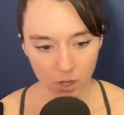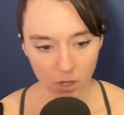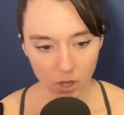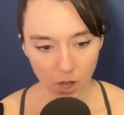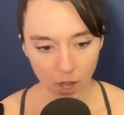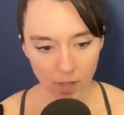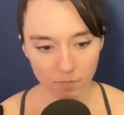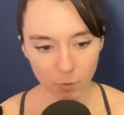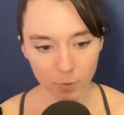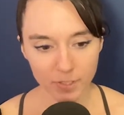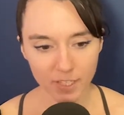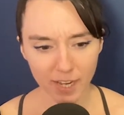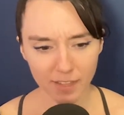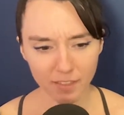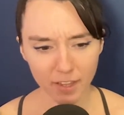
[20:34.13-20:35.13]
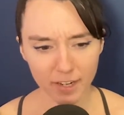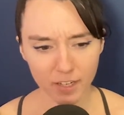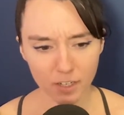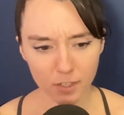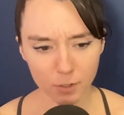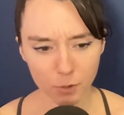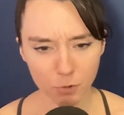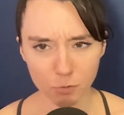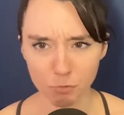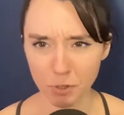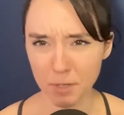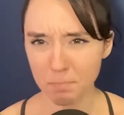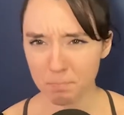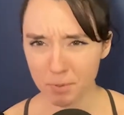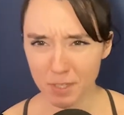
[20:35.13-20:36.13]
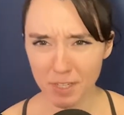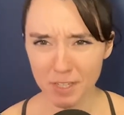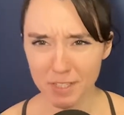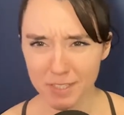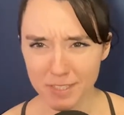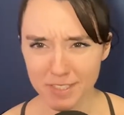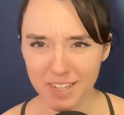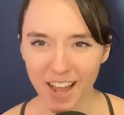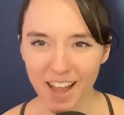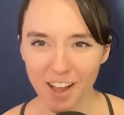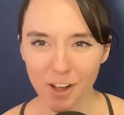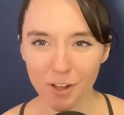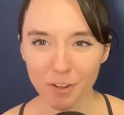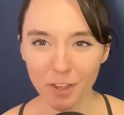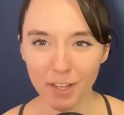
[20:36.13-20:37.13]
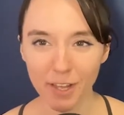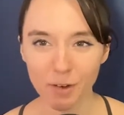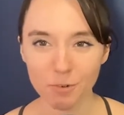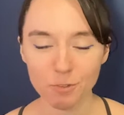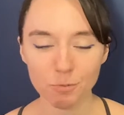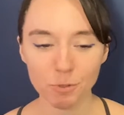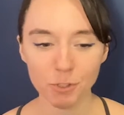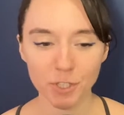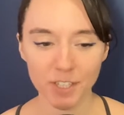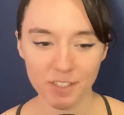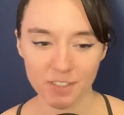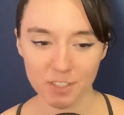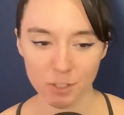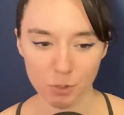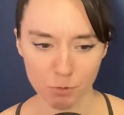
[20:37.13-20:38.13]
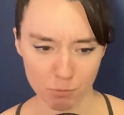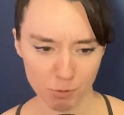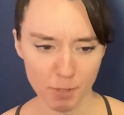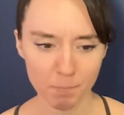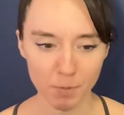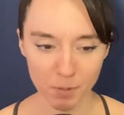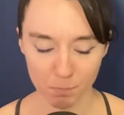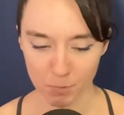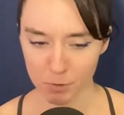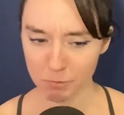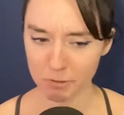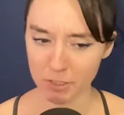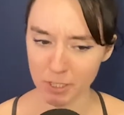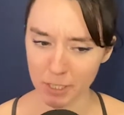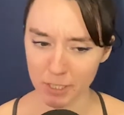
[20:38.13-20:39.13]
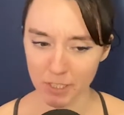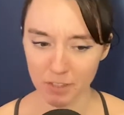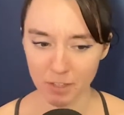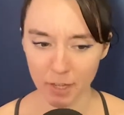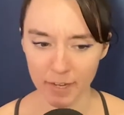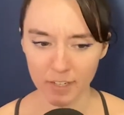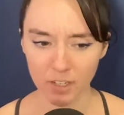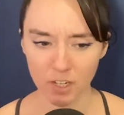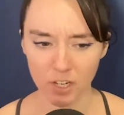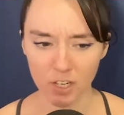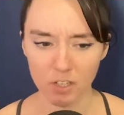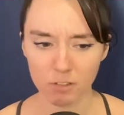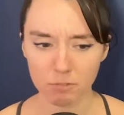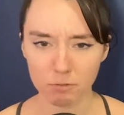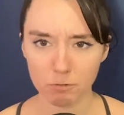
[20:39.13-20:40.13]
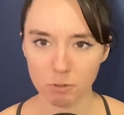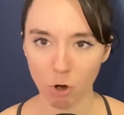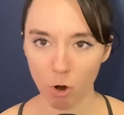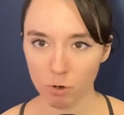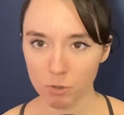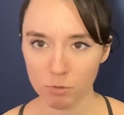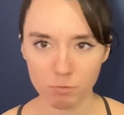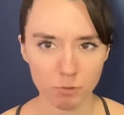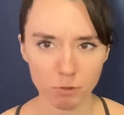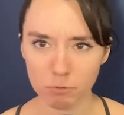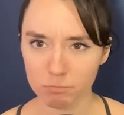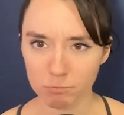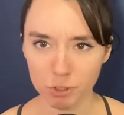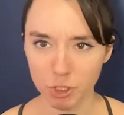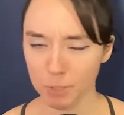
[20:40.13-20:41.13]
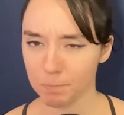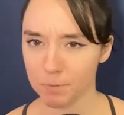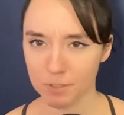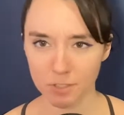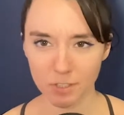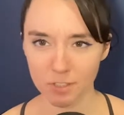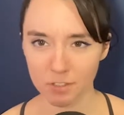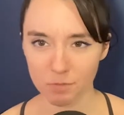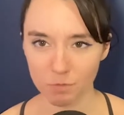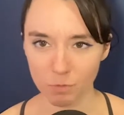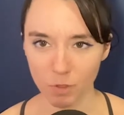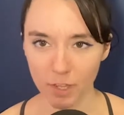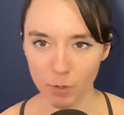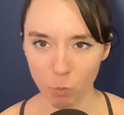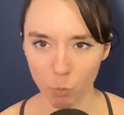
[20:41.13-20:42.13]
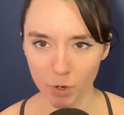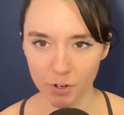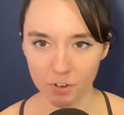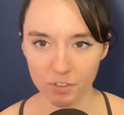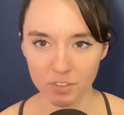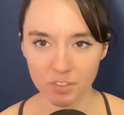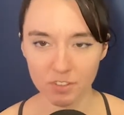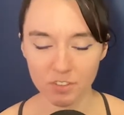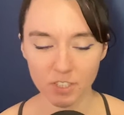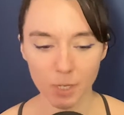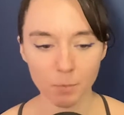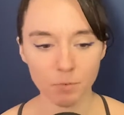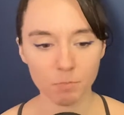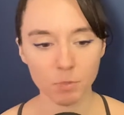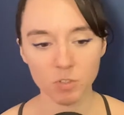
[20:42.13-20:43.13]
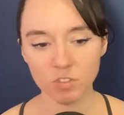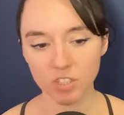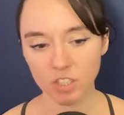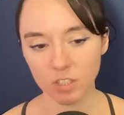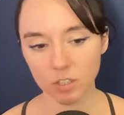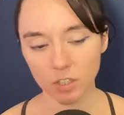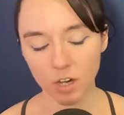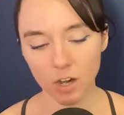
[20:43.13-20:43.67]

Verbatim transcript: I've always had like a creepy style. Like I was really into creepy music and like carnival gypsy, like weird type of music.